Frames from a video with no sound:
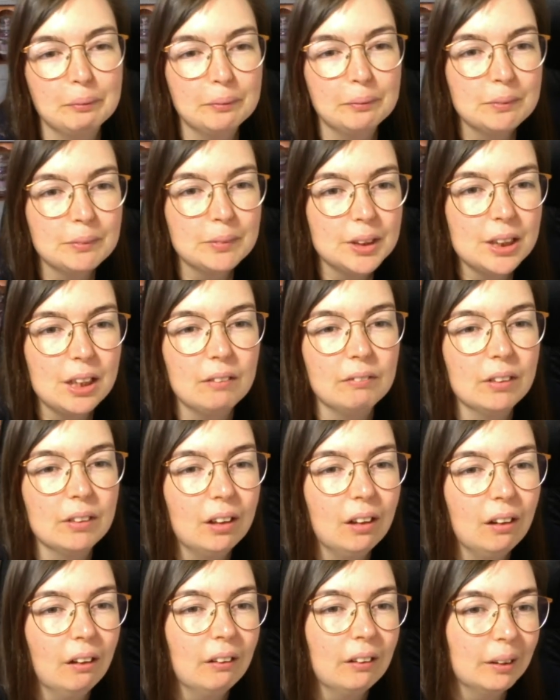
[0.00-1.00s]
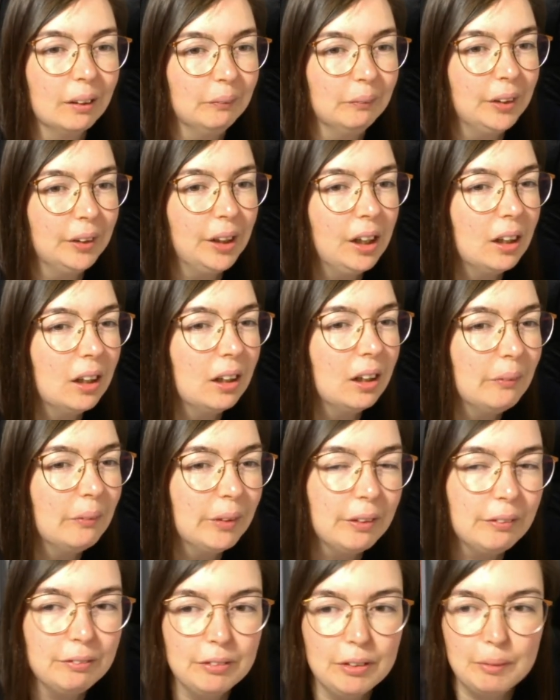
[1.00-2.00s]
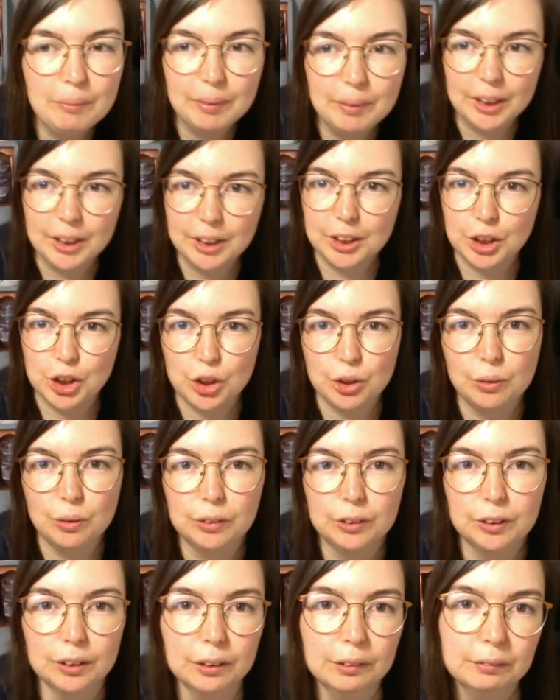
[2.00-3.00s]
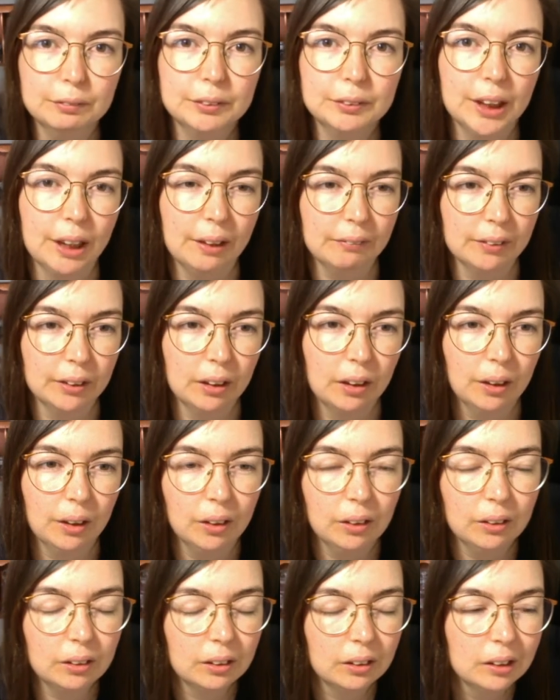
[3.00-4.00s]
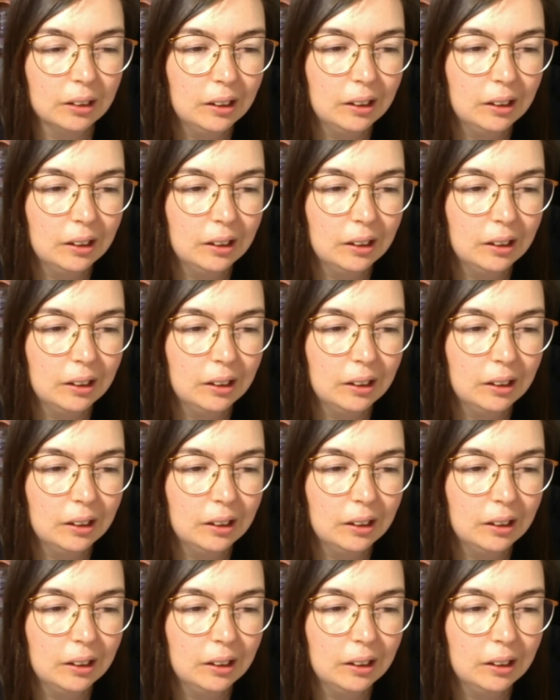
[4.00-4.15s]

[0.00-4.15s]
7 o'clock, and we're a few minutes short of 7 o'clock.